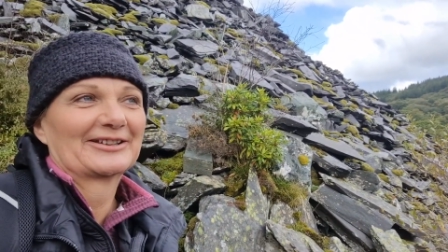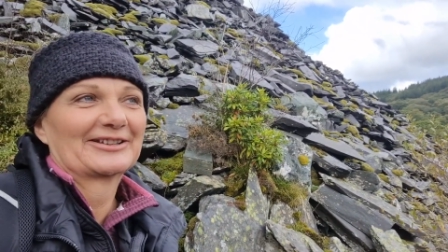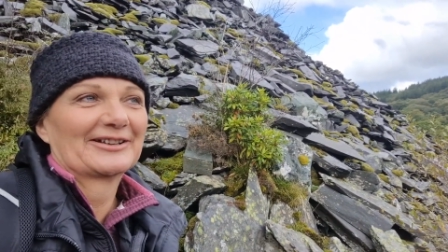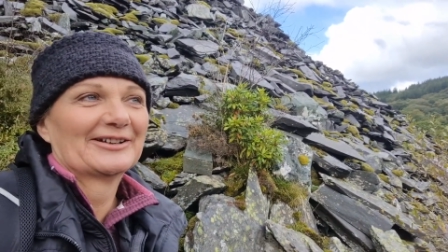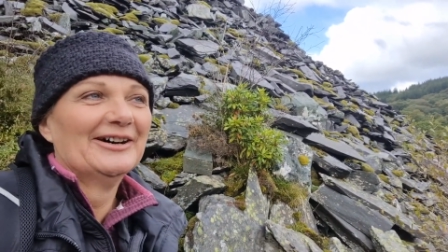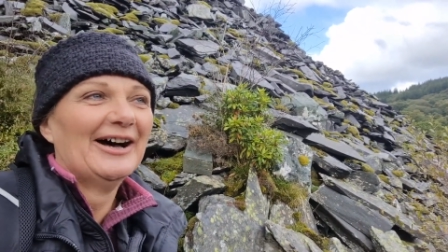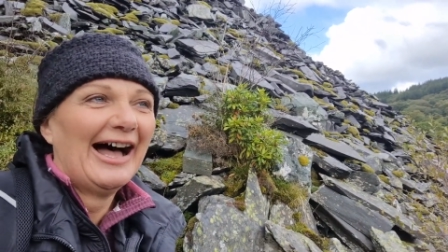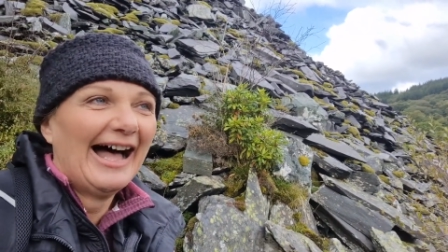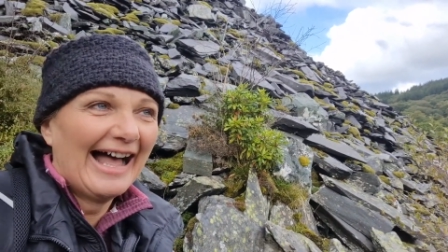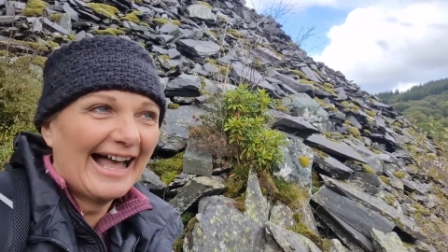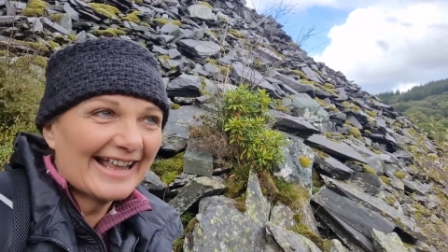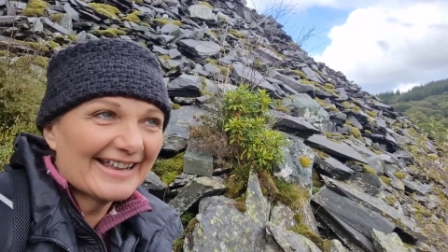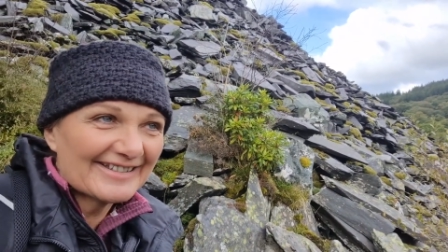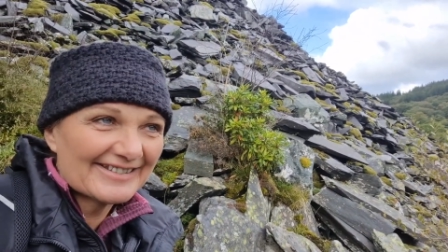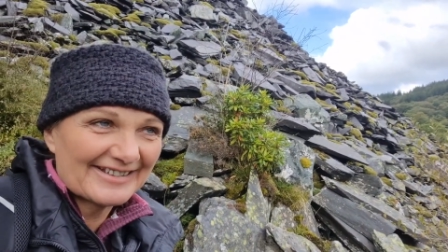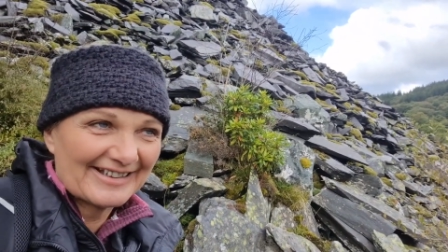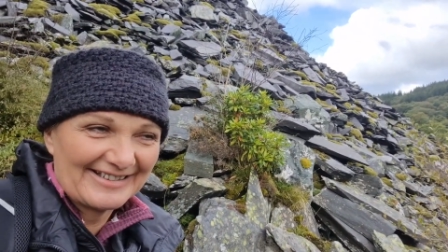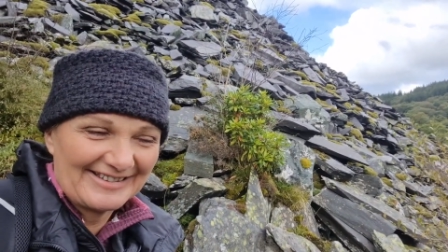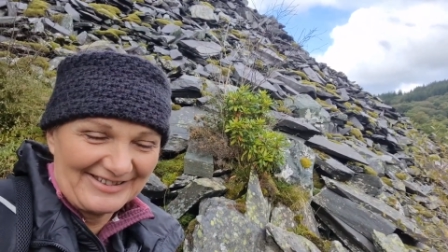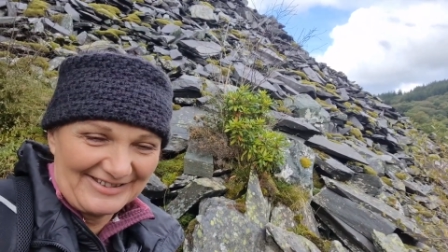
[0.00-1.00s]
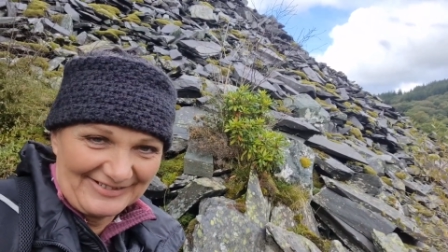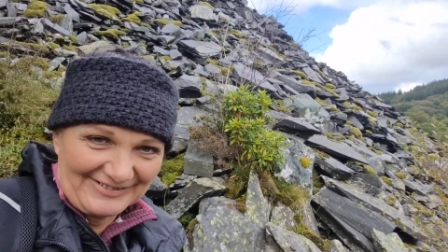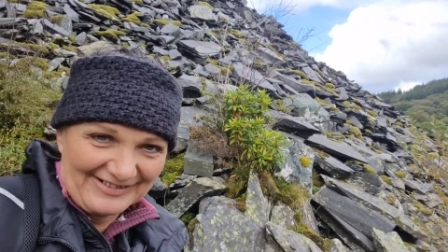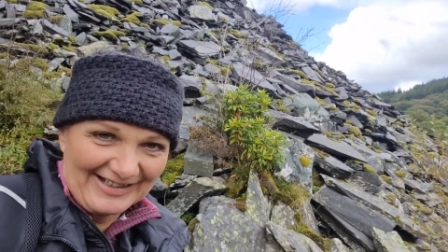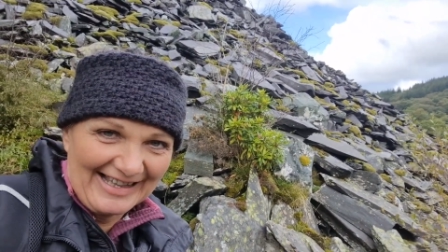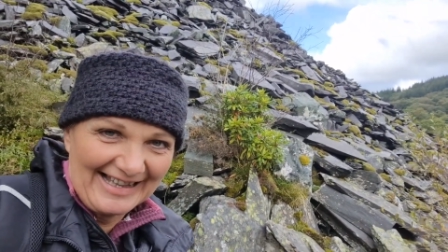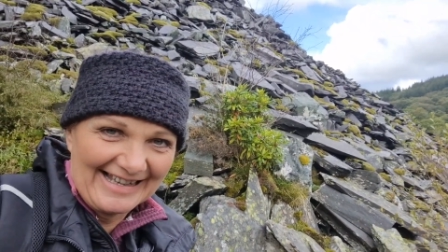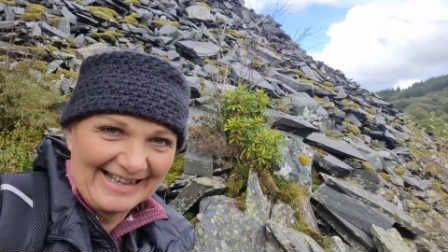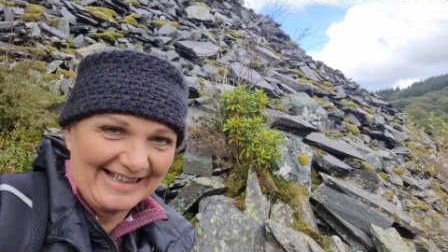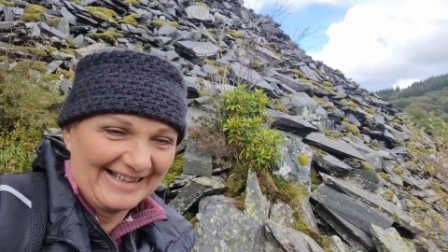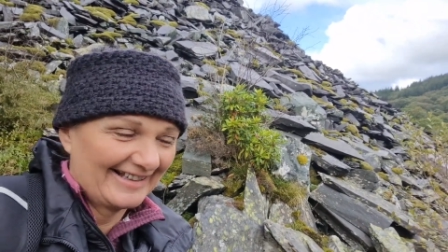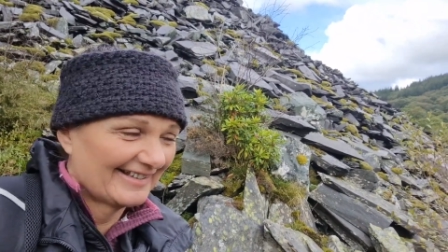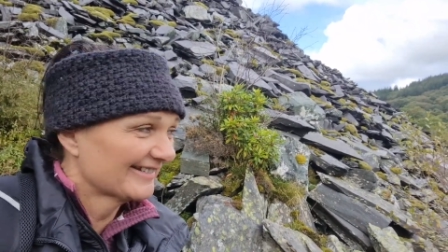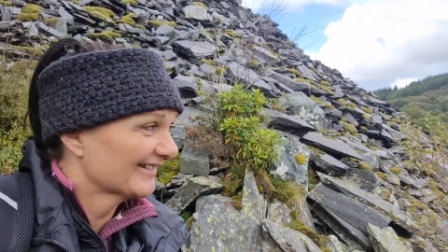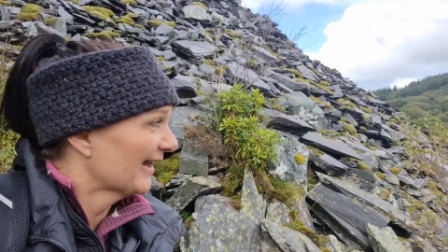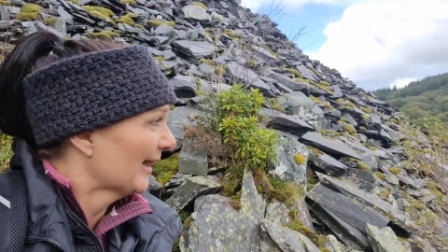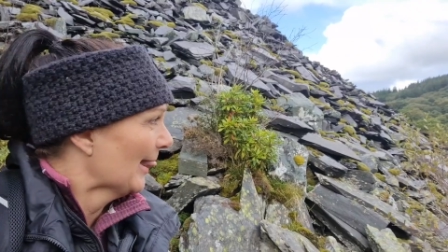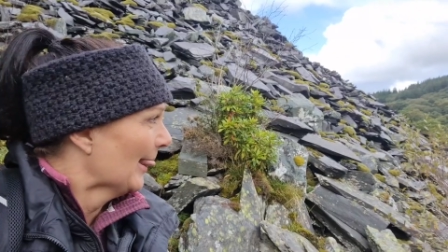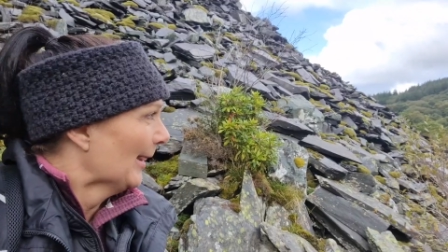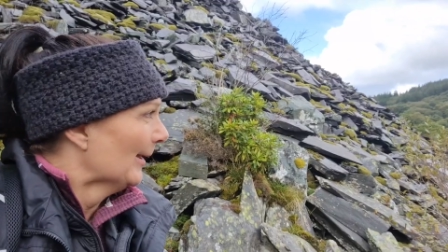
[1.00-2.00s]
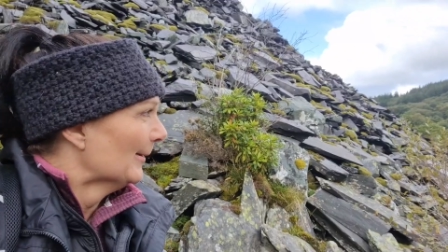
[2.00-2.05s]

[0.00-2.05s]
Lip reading: So I said to Ellis,